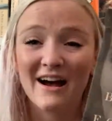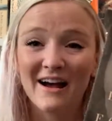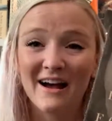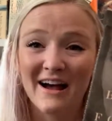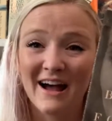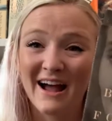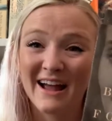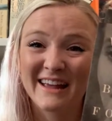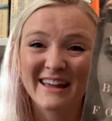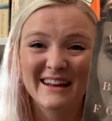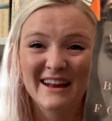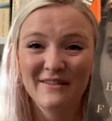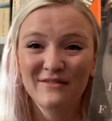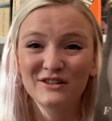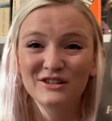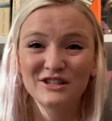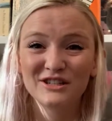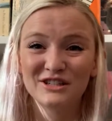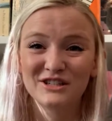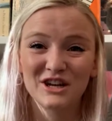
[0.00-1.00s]
I can never
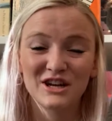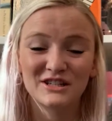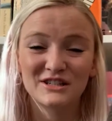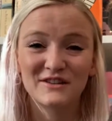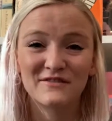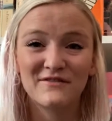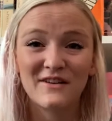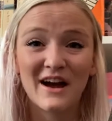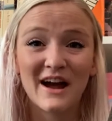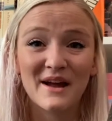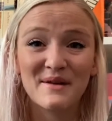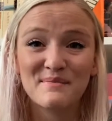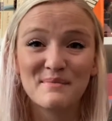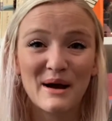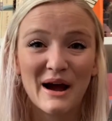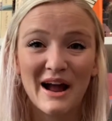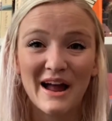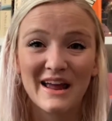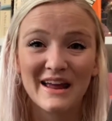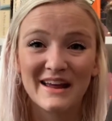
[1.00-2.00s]
just justify
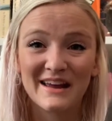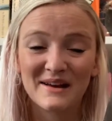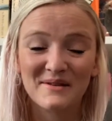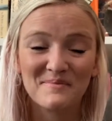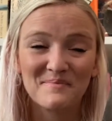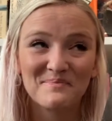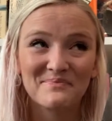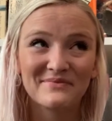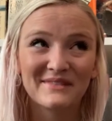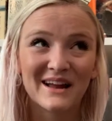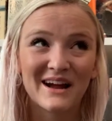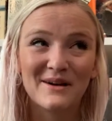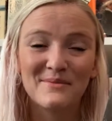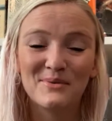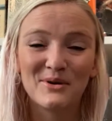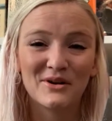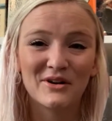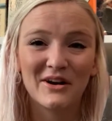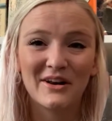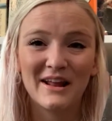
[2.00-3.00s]
buying a
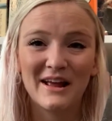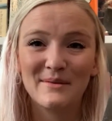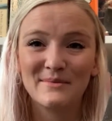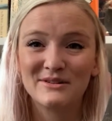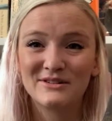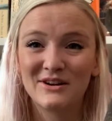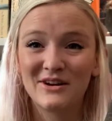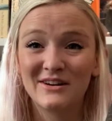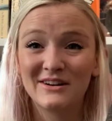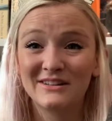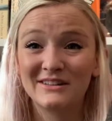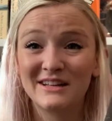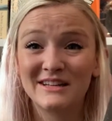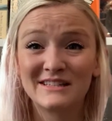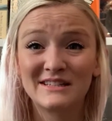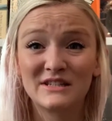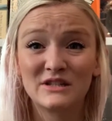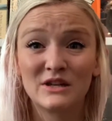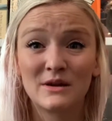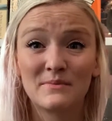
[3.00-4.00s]
book on Amazon
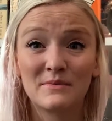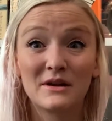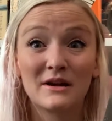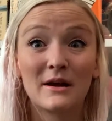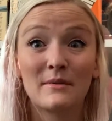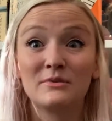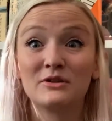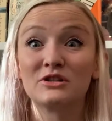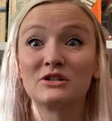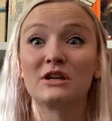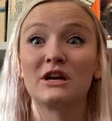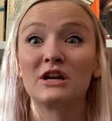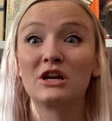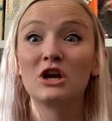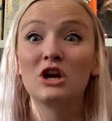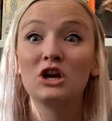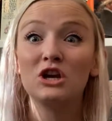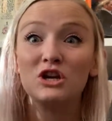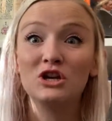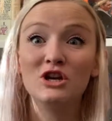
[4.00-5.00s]
unless it's something I'm just like,
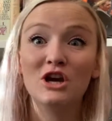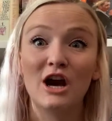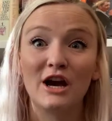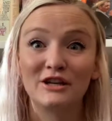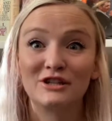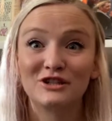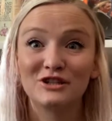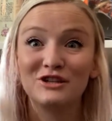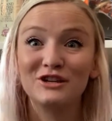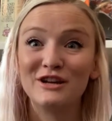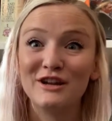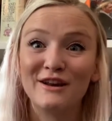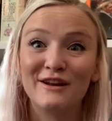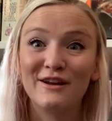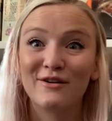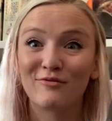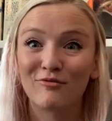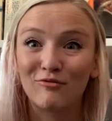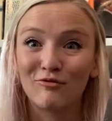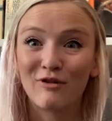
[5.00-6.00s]
yes, need it
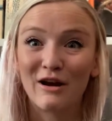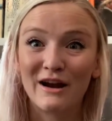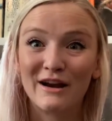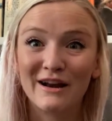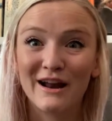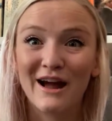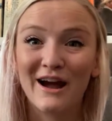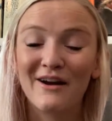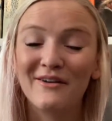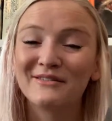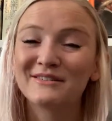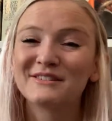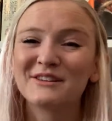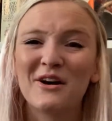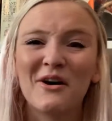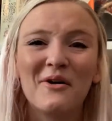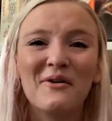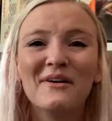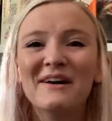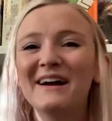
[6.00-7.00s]
right now.
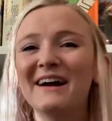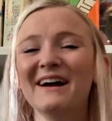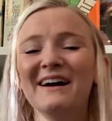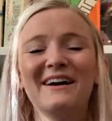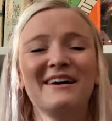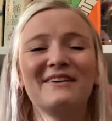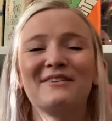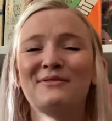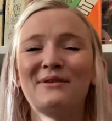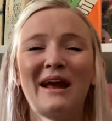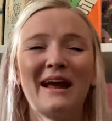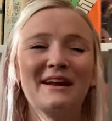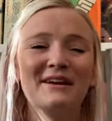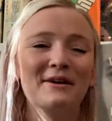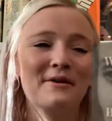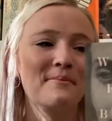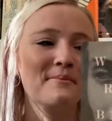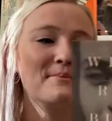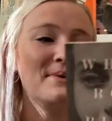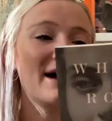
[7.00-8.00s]
So
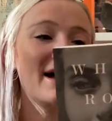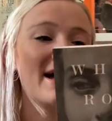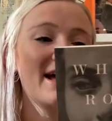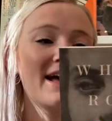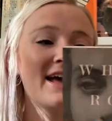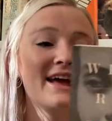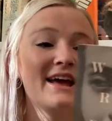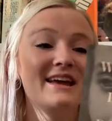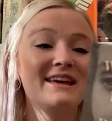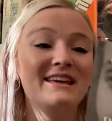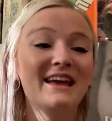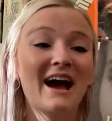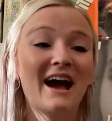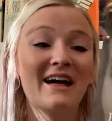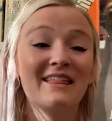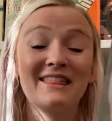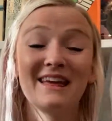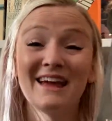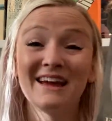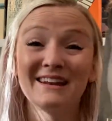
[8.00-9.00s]
random, but
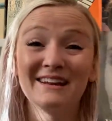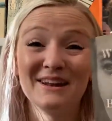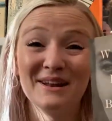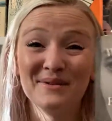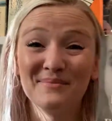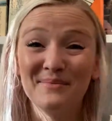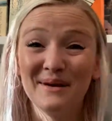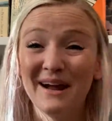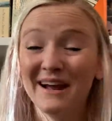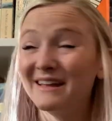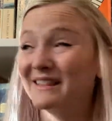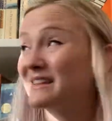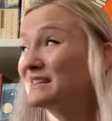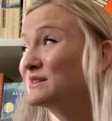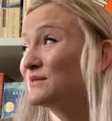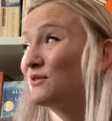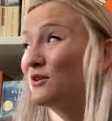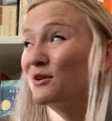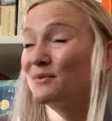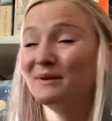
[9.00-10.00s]
yeah, they ended up buying this
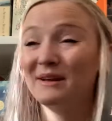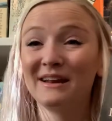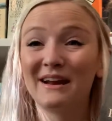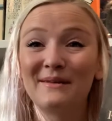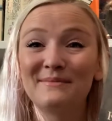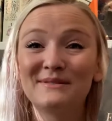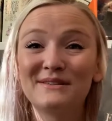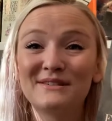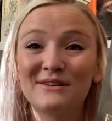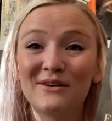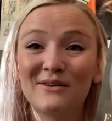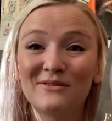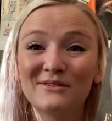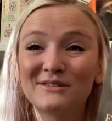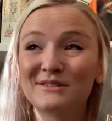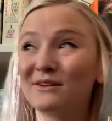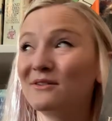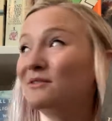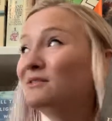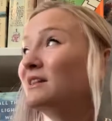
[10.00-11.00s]
for me, and I'm so,
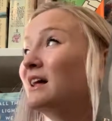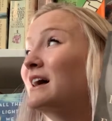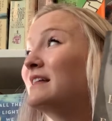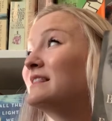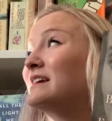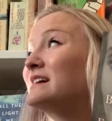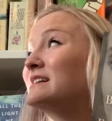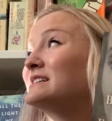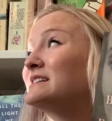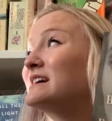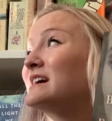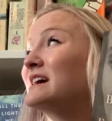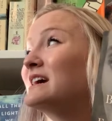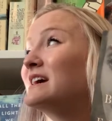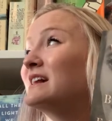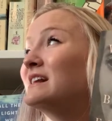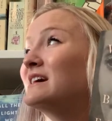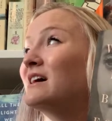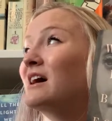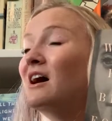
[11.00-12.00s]
so glad they
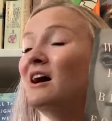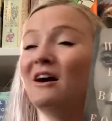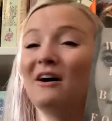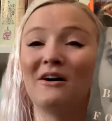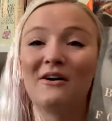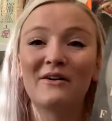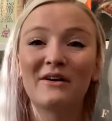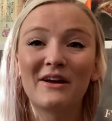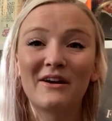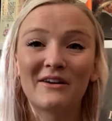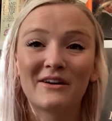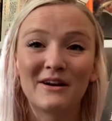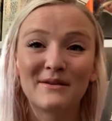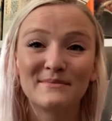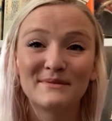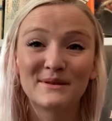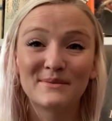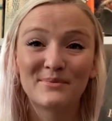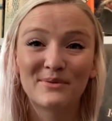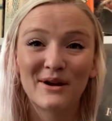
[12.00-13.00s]
did. Uh-oh, here
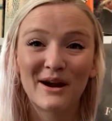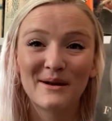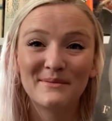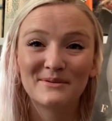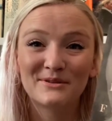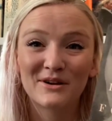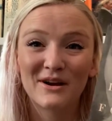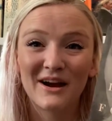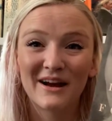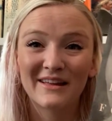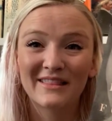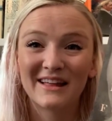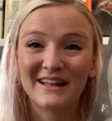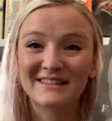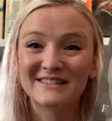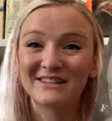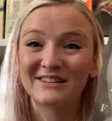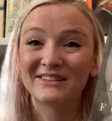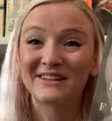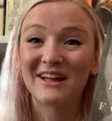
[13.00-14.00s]
comes the Prime truck.
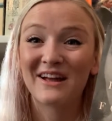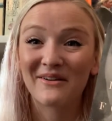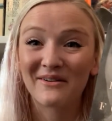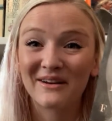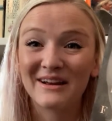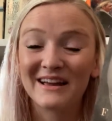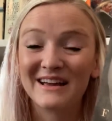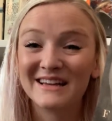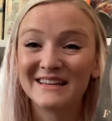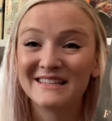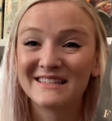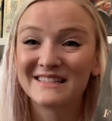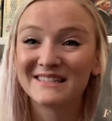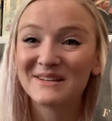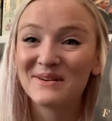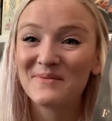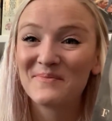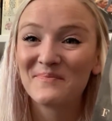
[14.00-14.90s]
That's hilarious.